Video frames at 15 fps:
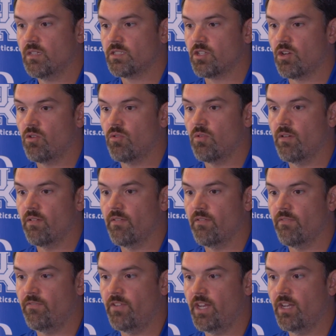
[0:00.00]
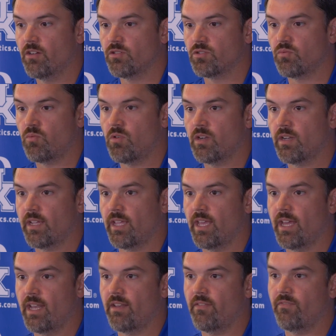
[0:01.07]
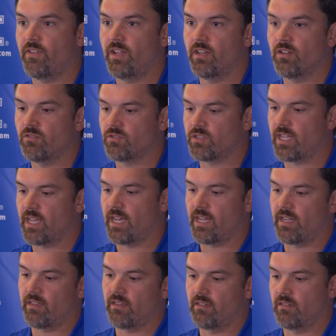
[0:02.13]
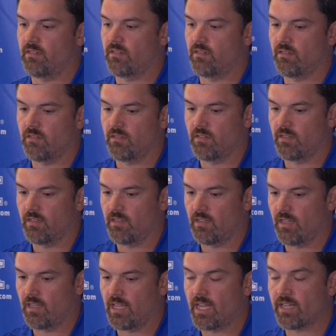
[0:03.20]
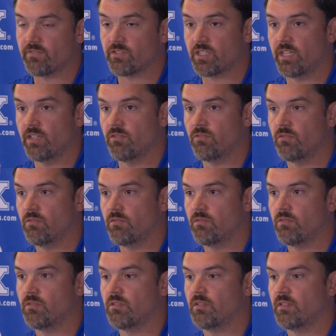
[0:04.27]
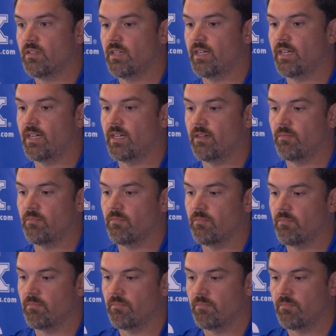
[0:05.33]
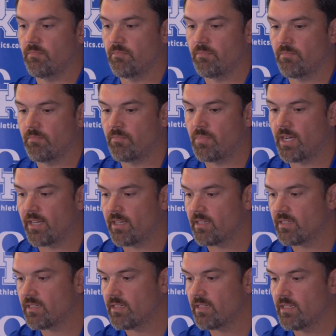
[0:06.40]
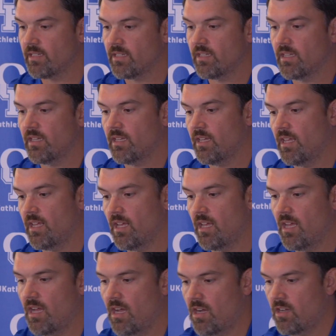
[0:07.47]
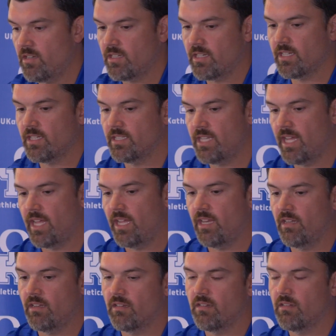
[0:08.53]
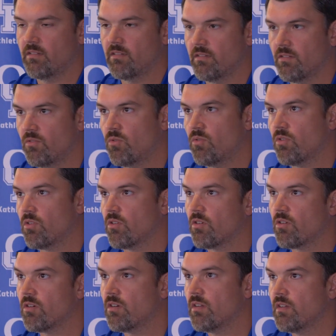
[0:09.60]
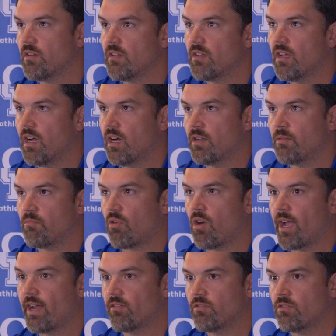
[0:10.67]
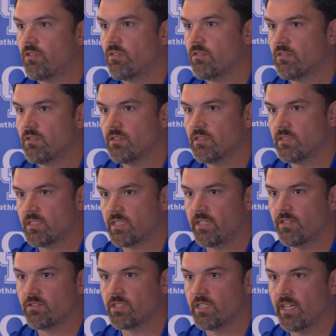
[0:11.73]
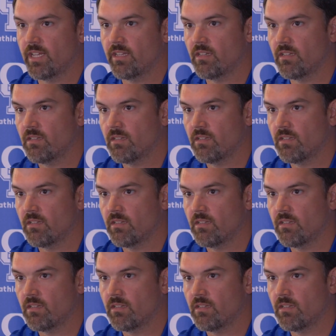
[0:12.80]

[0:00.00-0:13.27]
So Vito's one, again, Vito's got a lot of skill, but uncontained or unbridled skill set